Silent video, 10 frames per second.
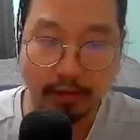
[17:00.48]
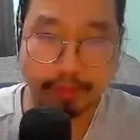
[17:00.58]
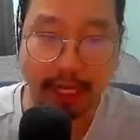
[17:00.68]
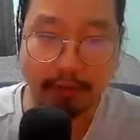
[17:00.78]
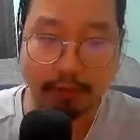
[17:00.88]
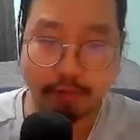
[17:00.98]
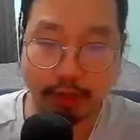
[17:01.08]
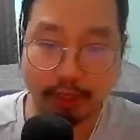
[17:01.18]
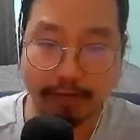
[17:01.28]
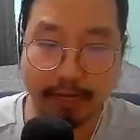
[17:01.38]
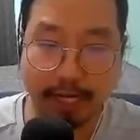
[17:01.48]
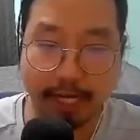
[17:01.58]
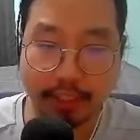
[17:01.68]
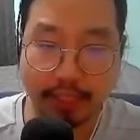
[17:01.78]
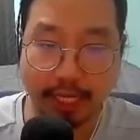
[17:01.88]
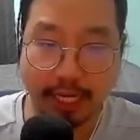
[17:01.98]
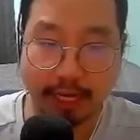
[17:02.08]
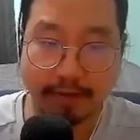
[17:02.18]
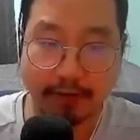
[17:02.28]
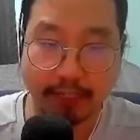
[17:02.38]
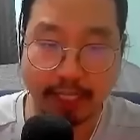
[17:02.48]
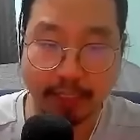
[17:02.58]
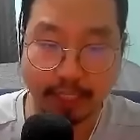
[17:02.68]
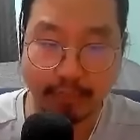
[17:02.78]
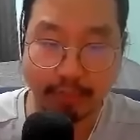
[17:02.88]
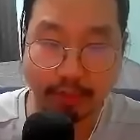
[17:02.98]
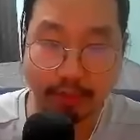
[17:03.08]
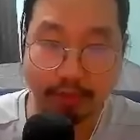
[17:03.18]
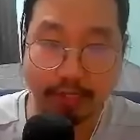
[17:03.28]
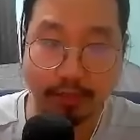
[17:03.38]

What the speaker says: that would work if I was actually able to crit.